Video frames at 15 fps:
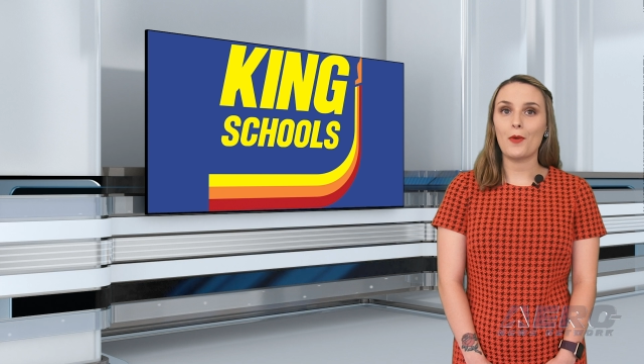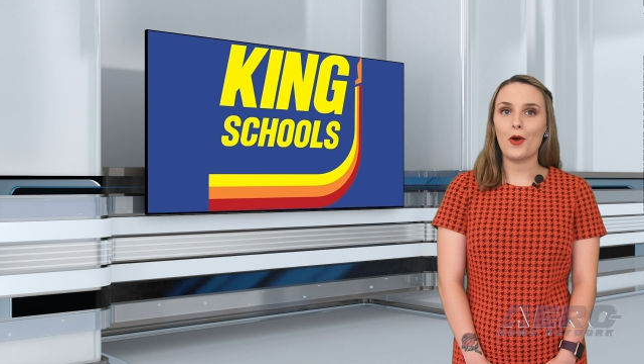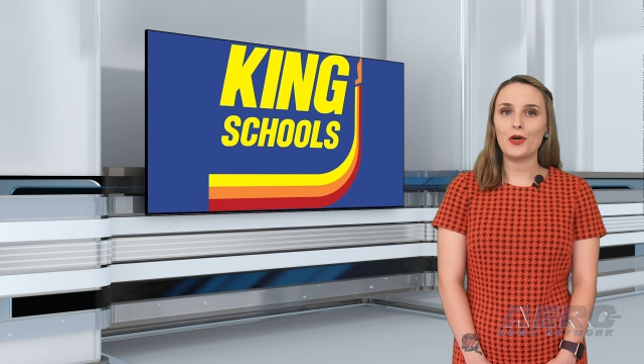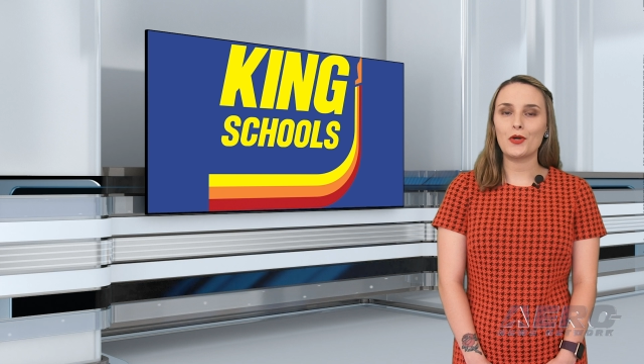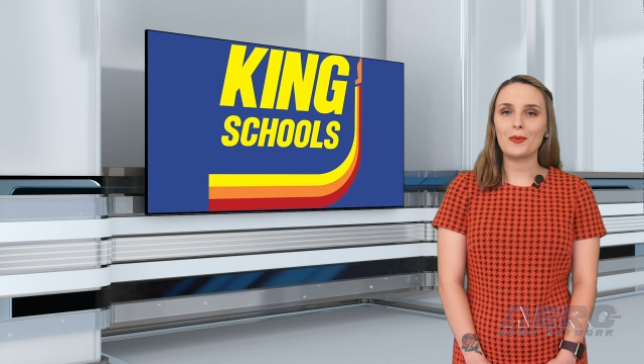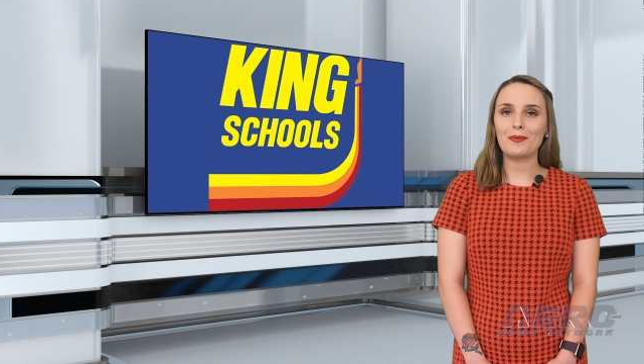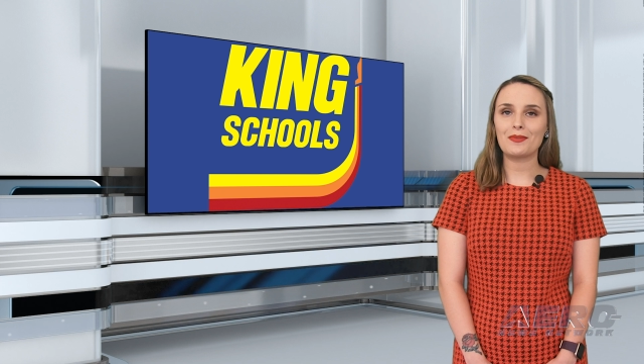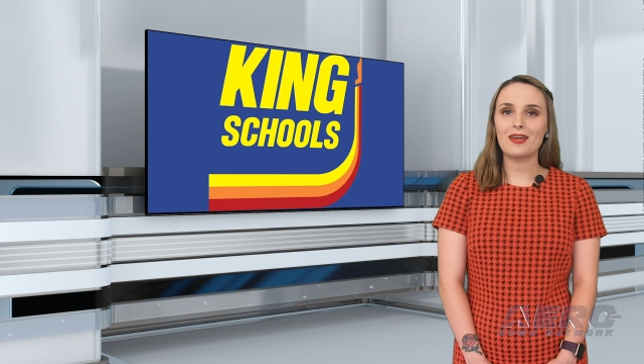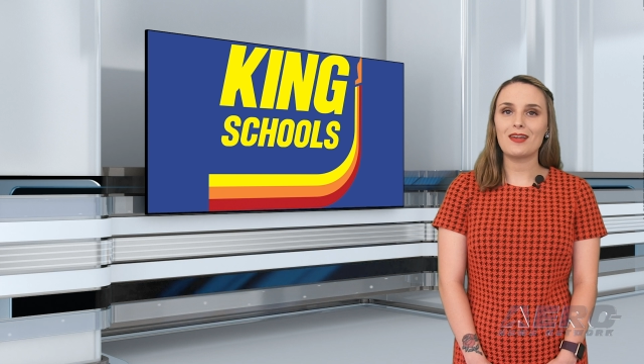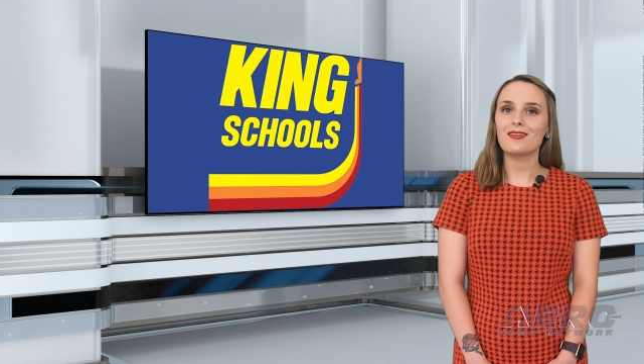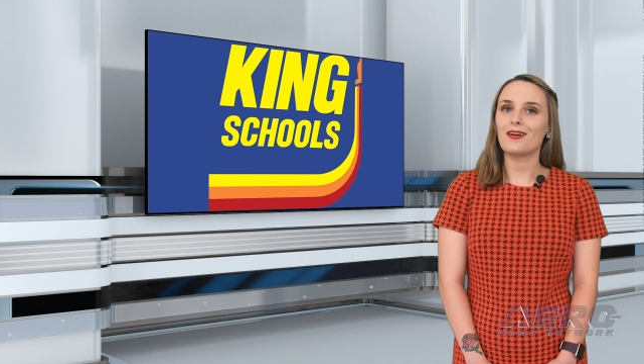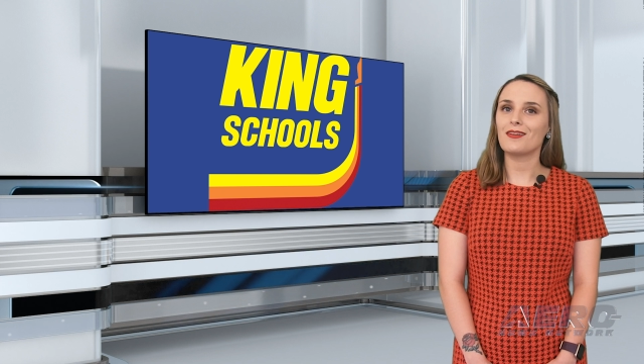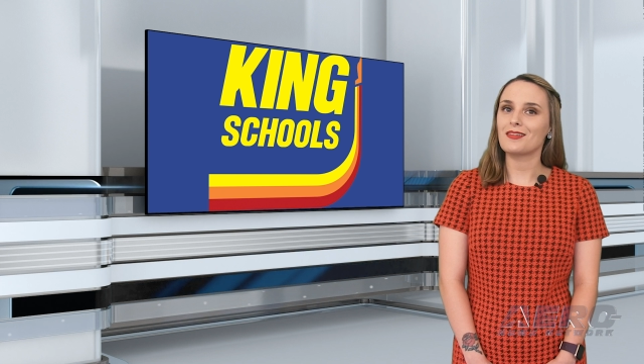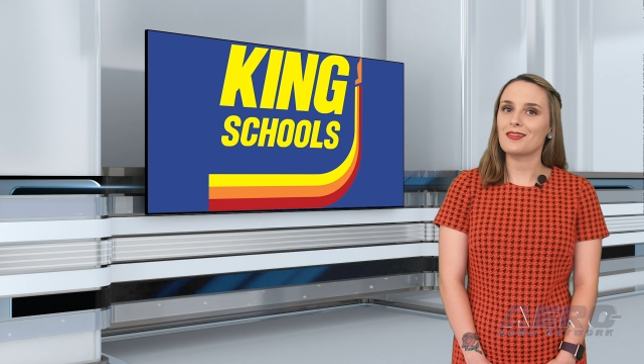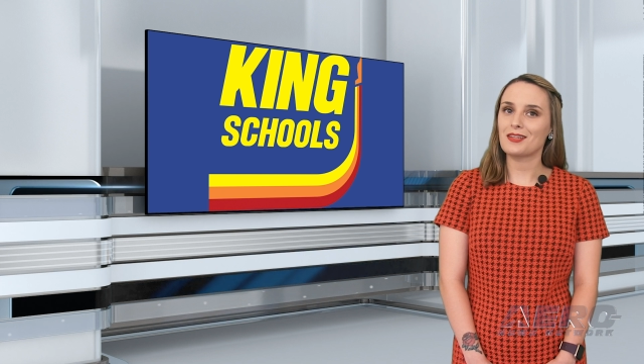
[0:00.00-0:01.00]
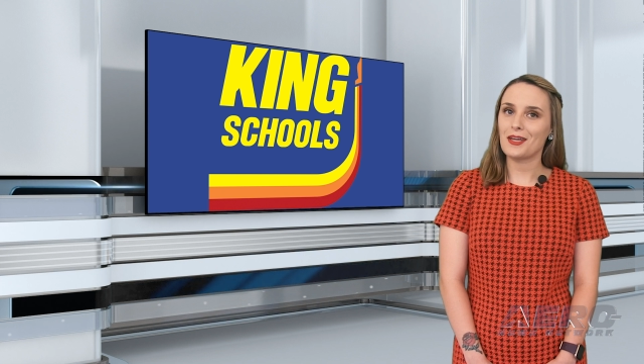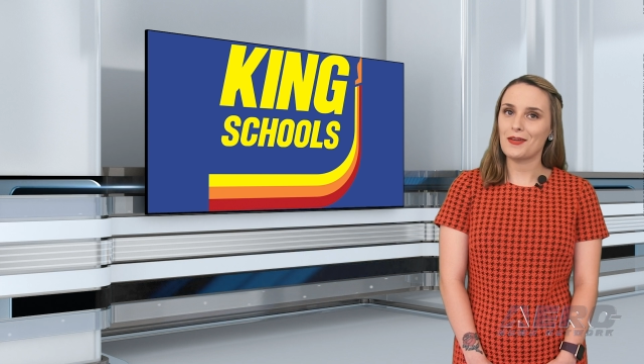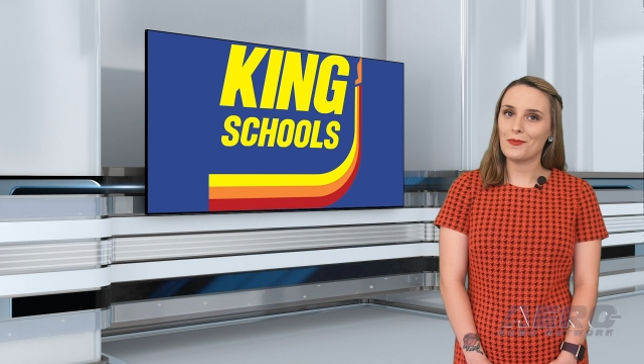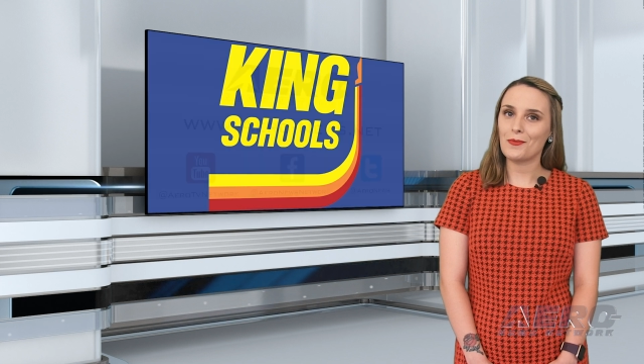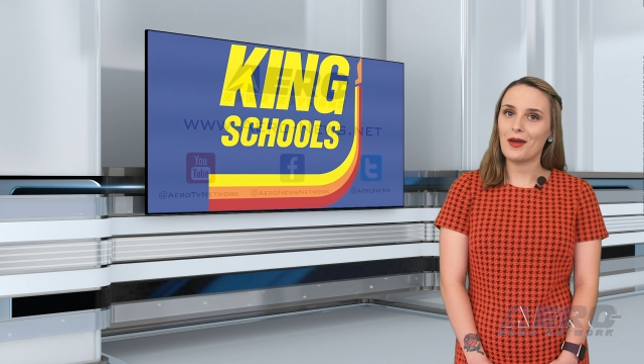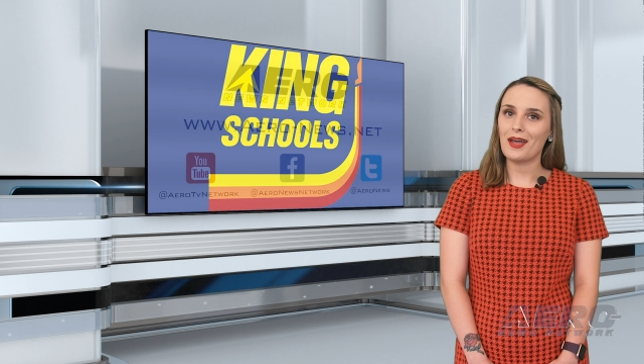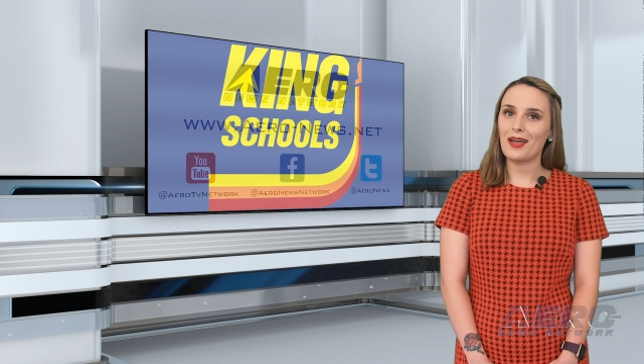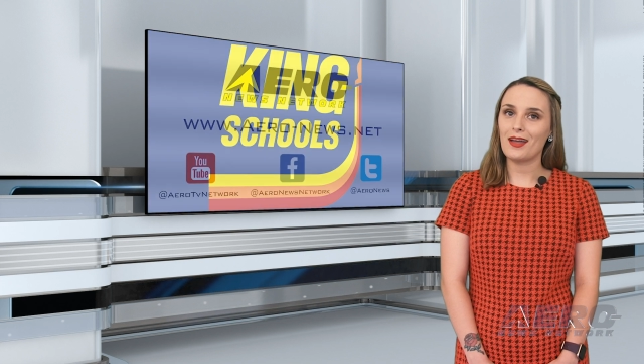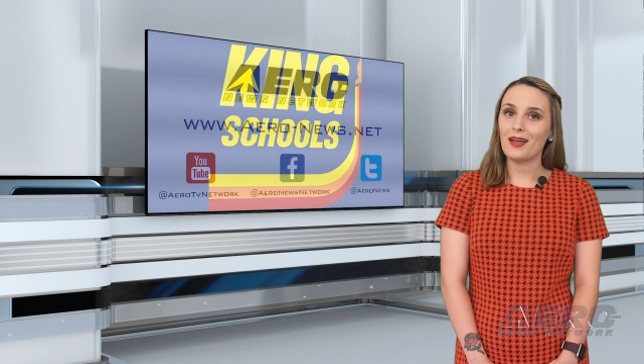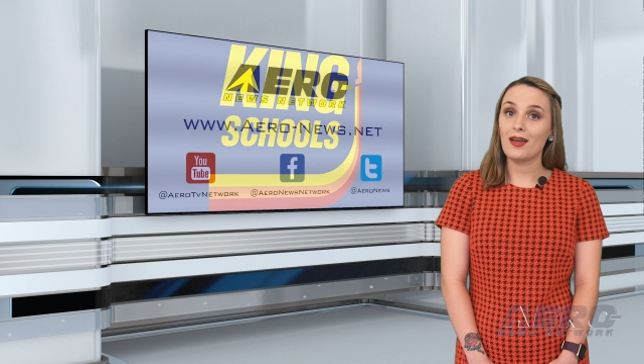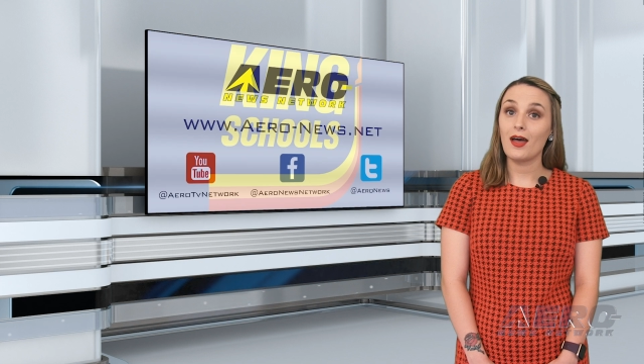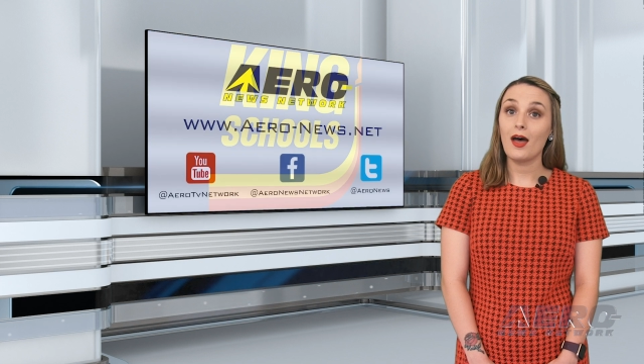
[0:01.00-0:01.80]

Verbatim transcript: partnering with us on this giveaway.